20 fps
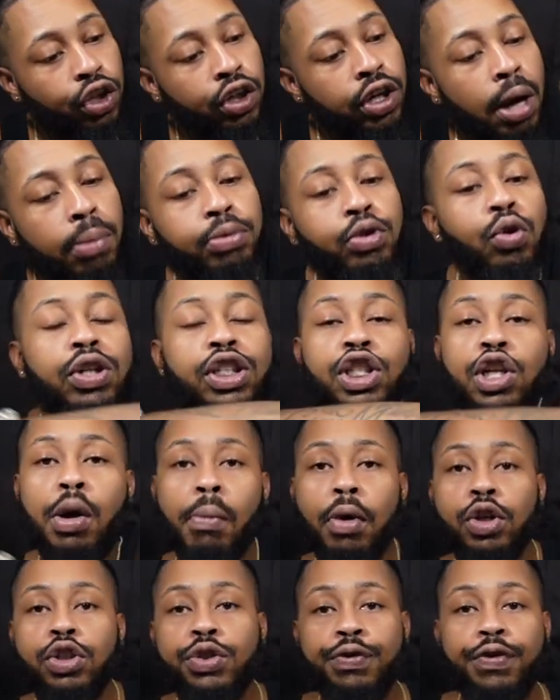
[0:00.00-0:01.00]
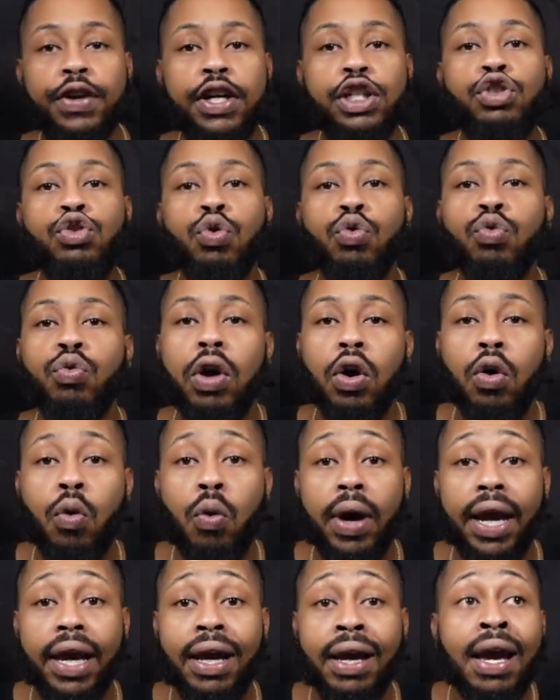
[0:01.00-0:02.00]
Come do this commercial for this dude real
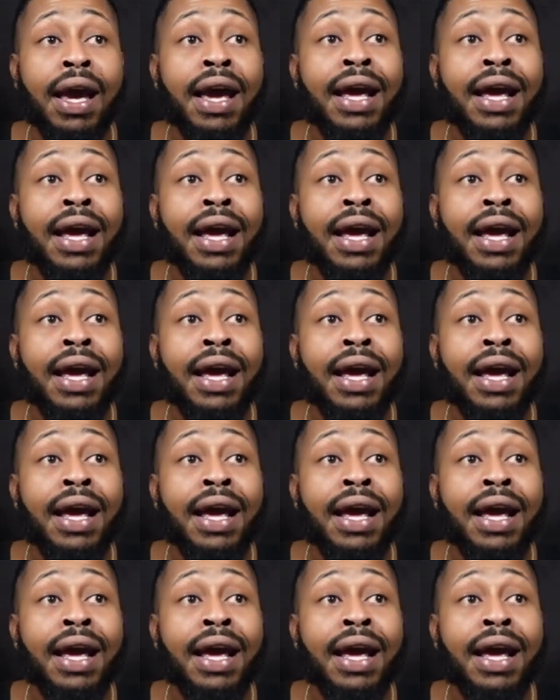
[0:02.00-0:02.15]
quick.